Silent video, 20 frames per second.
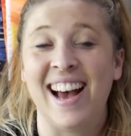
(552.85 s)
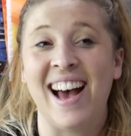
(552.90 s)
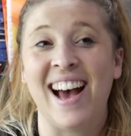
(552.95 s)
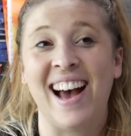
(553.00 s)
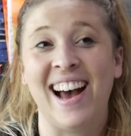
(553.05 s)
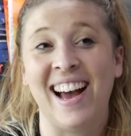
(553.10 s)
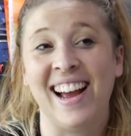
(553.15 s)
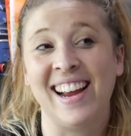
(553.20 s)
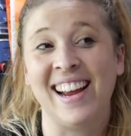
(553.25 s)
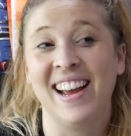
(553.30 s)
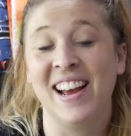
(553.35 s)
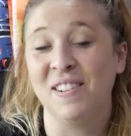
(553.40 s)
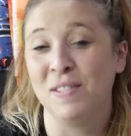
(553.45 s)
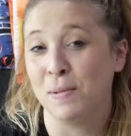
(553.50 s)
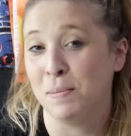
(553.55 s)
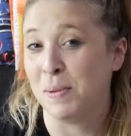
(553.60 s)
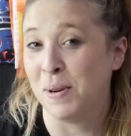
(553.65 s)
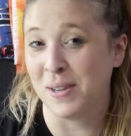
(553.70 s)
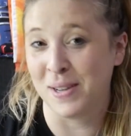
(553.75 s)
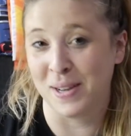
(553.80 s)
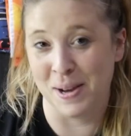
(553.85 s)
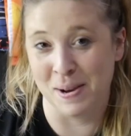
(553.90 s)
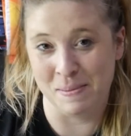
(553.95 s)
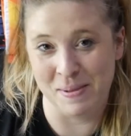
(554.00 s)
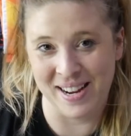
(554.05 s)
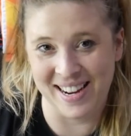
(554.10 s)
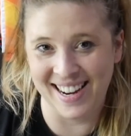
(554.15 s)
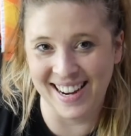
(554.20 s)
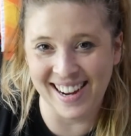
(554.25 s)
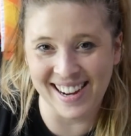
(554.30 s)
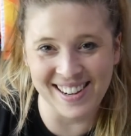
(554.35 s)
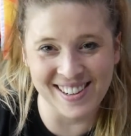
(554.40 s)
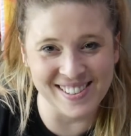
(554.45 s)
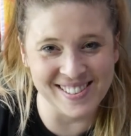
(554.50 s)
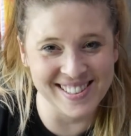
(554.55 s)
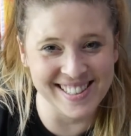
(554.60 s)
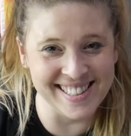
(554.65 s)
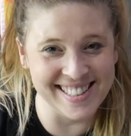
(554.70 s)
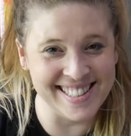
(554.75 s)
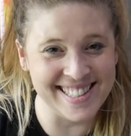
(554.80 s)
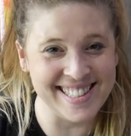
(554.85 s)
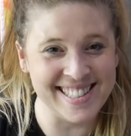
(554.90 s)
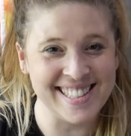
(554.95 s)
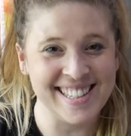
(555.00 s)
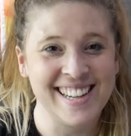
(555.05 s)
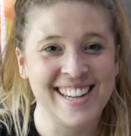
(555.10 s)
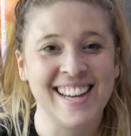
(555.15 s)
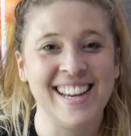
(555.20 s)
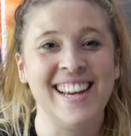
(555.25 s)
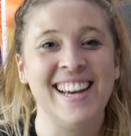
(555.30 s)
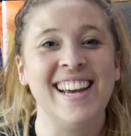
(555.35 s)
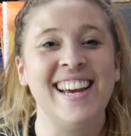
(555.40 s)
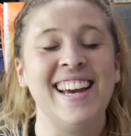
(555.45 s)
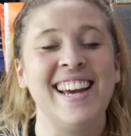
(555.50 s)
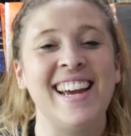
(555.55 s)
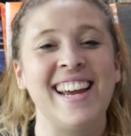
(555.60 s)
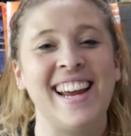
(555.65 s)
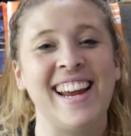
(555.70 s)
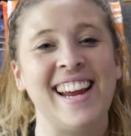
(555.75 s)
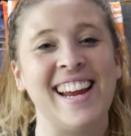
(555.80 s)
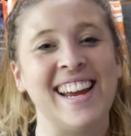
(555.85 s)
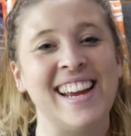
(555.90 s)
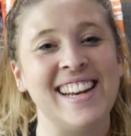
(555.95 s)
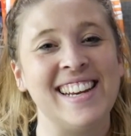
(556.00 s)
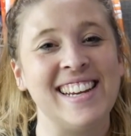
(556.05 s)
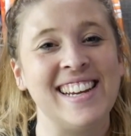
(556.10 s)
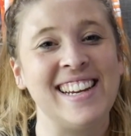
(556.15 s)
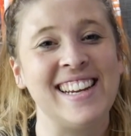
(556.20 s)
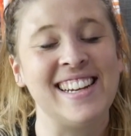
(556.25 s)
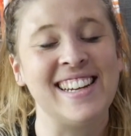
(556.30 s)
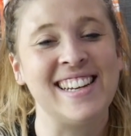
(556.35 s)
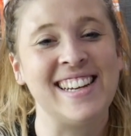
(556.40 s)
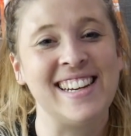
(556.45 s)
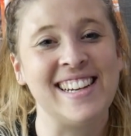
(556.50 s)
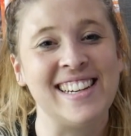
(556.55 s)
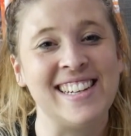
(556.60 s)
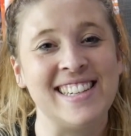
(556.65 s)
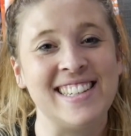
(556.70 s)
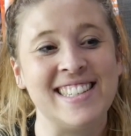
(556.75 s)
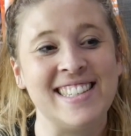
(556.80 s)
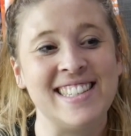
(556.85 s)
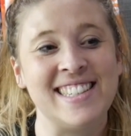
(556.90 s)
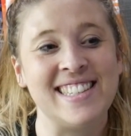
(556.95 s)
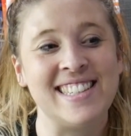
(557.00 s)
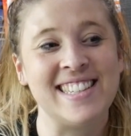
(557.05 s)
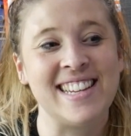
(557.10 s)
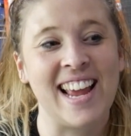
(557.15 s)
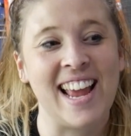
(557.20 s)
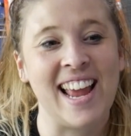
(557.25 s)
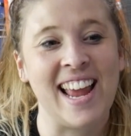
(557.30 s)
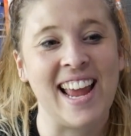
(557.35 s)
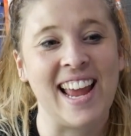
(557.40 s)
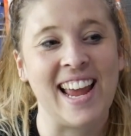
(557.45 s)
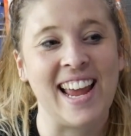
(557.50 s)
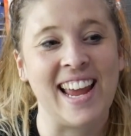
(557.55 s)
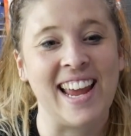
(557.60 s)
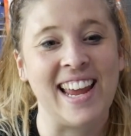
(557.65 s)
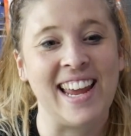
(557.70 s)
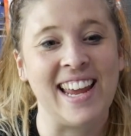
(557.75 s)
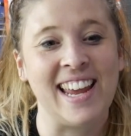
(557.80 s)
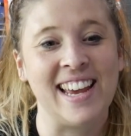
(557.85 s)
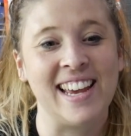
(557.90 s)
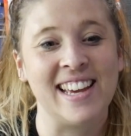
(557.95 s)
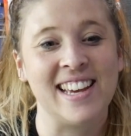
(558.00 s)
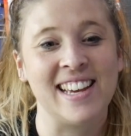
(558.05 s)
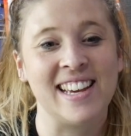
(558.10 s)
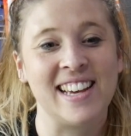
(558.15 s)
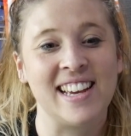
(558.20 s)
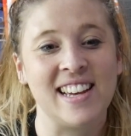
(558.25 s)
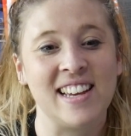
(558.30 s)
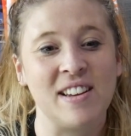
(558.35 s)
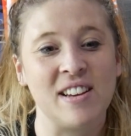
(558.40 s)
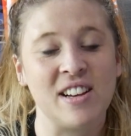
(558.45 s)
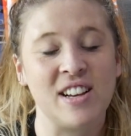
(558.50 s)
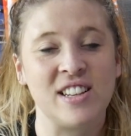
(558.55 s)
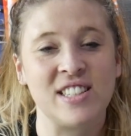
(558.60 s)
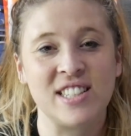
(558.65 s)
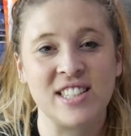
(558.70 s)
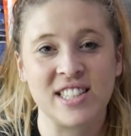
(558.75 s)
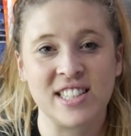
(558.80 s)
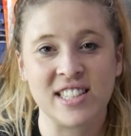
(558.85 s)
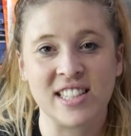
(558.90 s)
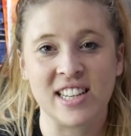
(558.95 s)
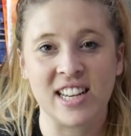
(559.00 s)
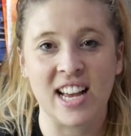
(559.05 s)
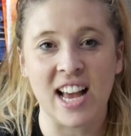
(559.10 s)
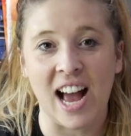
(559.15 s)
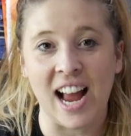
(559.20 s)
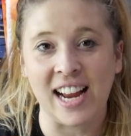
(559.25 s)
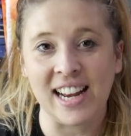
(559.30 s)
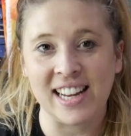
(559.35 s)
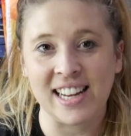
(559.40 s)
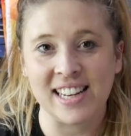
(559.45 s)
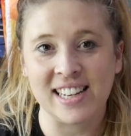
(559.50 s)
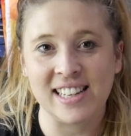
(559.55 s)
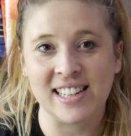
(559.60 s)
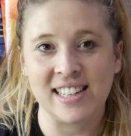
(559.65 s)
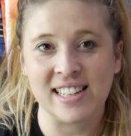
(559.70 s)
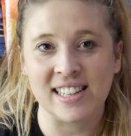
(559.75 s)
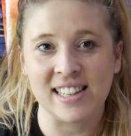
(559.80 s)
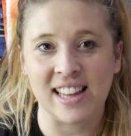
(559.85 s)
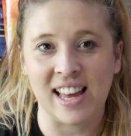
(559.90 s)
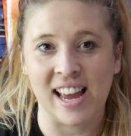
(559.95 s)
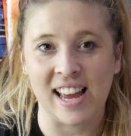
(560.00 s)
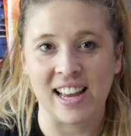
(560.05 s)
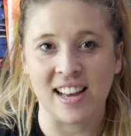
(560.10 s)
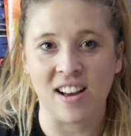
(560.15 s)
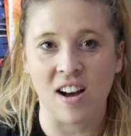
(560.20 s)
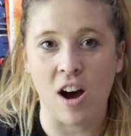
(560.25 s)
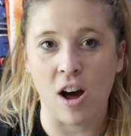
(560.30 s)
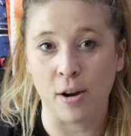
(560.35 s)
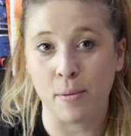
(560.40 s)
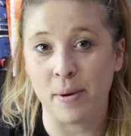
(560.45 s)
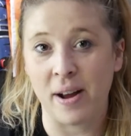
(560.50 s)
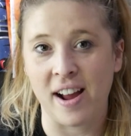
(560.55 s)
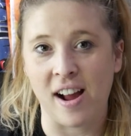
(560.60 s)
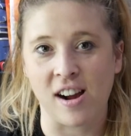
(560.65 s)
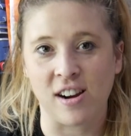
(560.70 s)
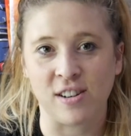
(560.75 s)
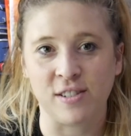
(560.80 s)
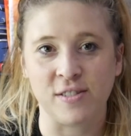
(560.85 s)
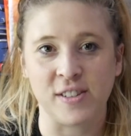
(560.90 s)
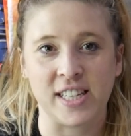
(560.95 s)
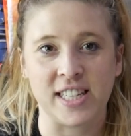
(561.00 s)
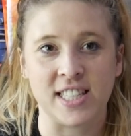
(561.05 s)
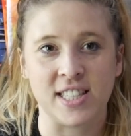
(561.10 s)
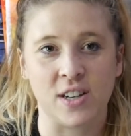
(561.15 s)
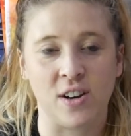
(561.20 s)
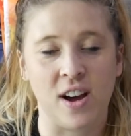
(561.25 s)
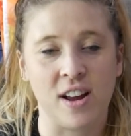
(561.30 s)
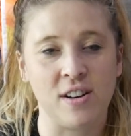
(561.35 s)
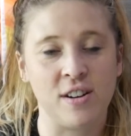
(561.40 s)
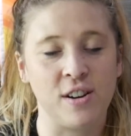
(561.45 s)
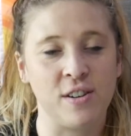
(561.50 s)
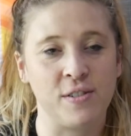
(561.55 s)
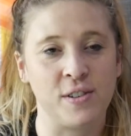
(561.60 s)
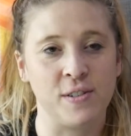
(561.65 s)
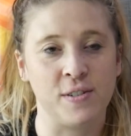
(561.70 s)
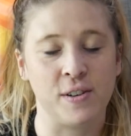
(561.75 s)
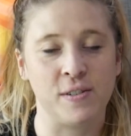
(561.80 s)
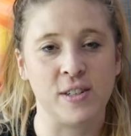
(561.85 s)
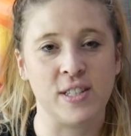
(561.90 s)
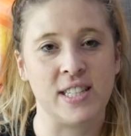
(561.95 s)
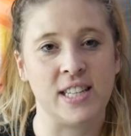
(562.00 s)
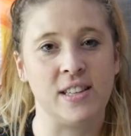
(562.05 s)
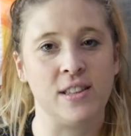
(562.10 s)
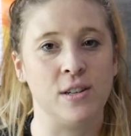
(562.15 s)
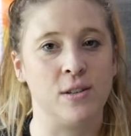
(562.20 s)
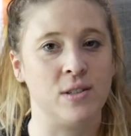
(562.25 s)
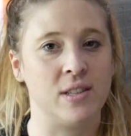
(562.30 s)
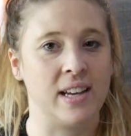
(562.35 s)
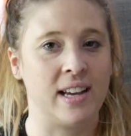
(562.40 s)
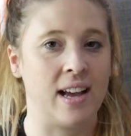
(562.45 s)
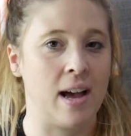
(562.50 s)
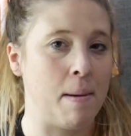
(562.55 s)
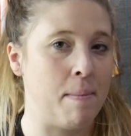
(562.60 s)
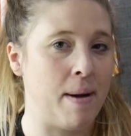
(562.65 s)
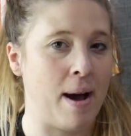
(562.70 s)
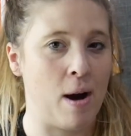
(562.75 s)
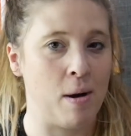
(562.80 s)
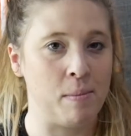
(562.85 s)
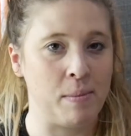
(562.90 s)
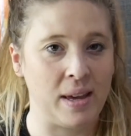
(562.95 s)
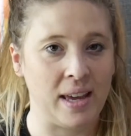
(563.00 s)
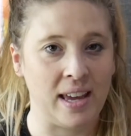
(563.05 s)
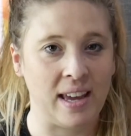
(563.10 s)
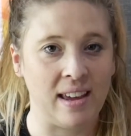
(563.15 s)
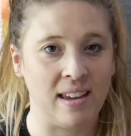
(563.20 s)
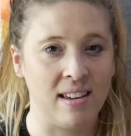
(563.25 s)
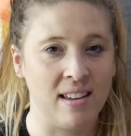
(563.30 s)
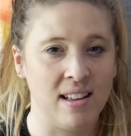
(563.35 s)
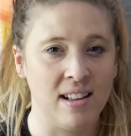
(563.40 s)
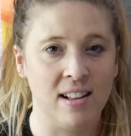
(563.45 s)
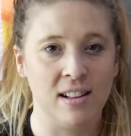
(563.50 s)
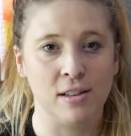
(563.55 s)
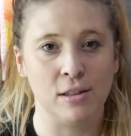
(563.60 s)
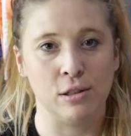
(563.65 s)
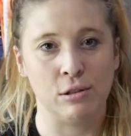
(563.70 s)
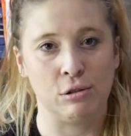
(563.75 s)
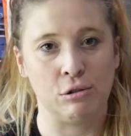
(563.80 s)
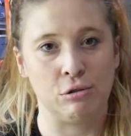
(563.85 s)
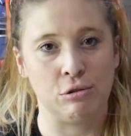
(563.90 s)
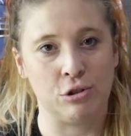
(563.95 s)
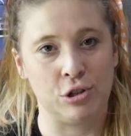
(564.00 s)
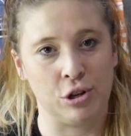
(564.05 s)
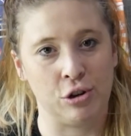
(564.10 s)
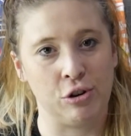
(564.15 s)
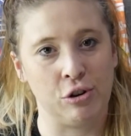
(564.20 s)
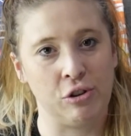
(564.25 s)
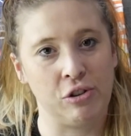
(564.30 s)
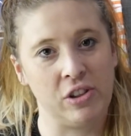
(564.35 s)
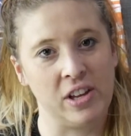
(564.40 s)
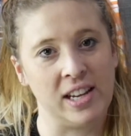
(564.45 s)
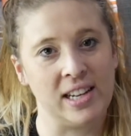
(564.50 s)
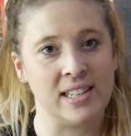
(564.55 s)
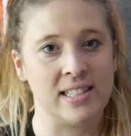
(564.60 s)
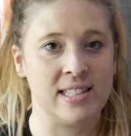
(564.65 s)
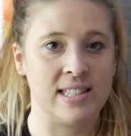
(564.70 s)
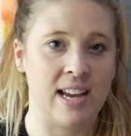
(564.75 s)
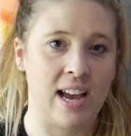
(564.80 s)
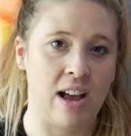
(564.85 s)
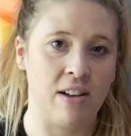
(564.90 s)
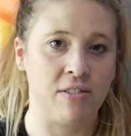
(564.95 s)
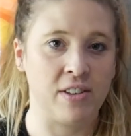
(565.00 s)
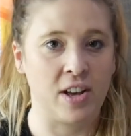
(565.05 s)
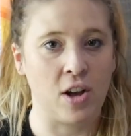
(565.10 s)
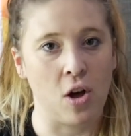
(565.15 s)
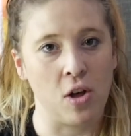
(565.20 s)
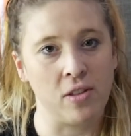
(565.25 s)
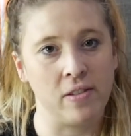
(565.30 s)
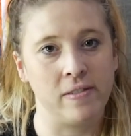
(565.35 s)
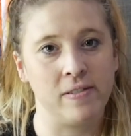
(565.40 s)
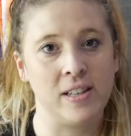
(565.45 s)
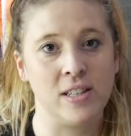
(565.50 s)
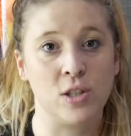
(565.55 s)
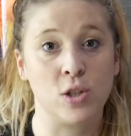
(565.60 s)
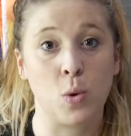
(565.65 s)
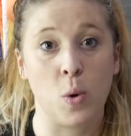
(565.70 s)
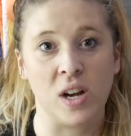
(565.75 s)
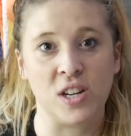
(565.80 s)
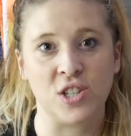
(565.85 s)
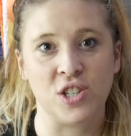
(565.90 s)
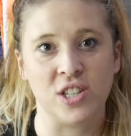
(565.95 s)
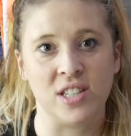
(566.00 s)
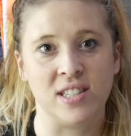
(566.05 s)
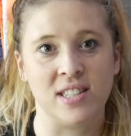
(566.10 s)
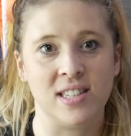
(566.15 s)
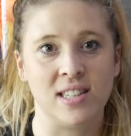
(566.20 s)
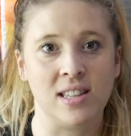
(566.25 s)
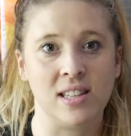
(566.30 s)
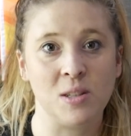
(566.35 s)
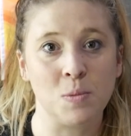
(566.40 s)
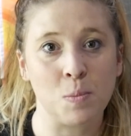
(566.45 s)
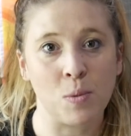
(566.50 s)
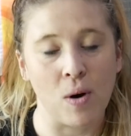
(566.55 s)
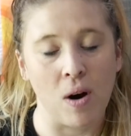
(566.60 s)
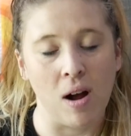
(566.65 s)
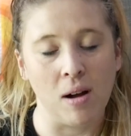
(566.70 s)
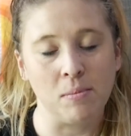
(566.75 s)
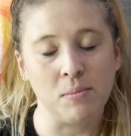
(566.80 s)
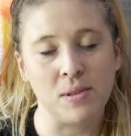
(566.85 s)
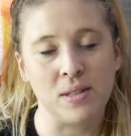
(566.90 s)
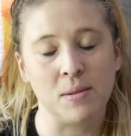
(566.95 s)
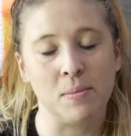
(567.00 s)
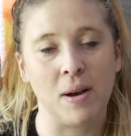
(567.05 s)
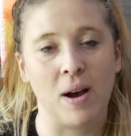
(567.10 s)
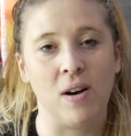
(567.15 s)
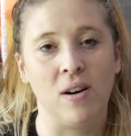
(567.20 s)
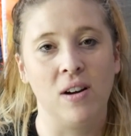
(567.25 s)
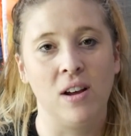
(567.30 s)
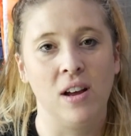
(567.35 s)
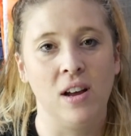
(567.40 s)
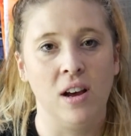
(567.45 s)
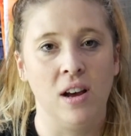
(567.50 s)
I have a book coming out, and it is a guided like autobiography. So I don't know if you've ever seen those like about me little journal things that have like all of these questions and these prompts about,